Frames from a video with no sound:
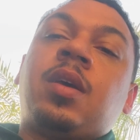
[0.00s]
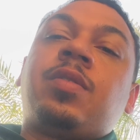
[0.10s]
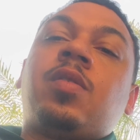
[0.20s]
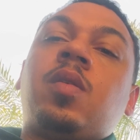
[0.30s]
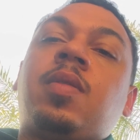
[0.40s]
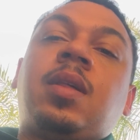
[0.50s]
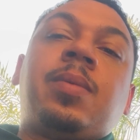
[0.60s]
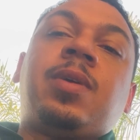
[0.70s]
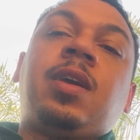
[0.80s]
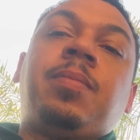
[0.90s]
The only thing
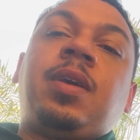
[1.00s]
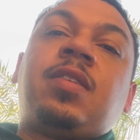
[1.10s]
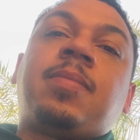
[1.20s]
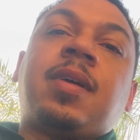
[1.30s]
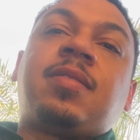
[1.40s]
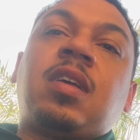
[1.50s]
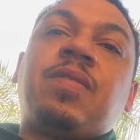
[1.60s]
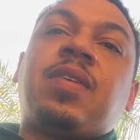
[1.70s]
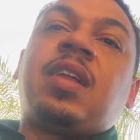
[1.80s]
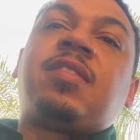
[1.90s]
limiting me is
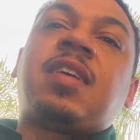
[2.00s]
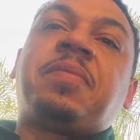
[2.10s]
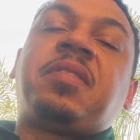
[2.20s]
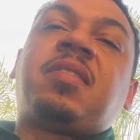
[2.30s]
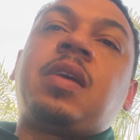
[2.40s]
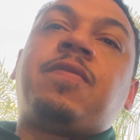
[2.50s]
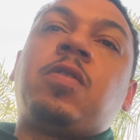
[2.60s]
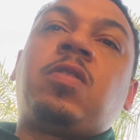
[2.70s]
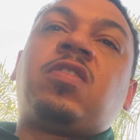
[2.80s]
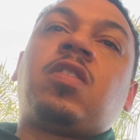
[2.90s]
myself, and I just have to stay
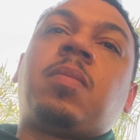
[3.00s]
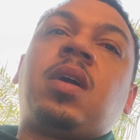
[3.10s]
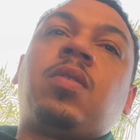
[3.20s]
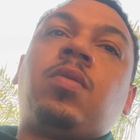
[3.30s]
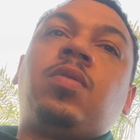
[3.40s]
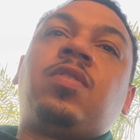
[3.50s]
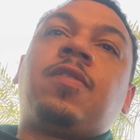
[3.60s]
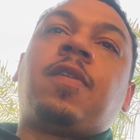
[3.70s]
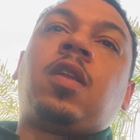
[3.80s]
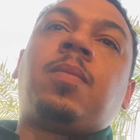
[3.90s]
focused on my goals and
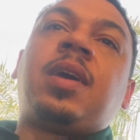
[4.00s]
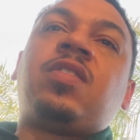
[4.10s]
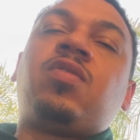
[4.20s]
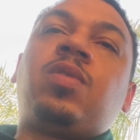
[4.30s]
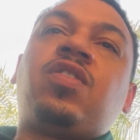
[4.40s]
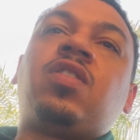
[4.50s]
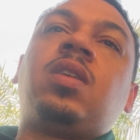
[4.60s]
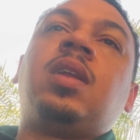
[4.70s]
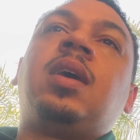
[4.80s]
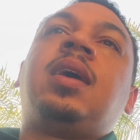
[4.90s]
follow my intuition
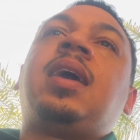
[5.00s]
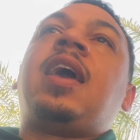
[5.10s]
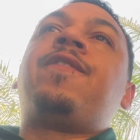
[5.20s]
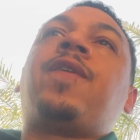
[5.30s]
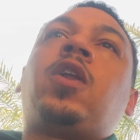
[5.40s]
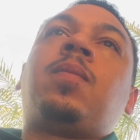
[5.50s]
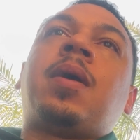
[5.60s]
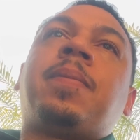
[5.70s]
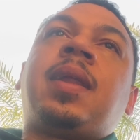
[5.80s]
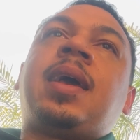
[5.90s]
and follow my
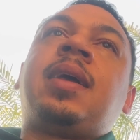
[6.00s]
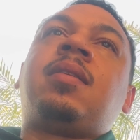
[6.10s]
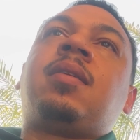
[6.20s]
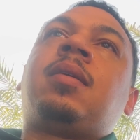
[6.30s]
plan.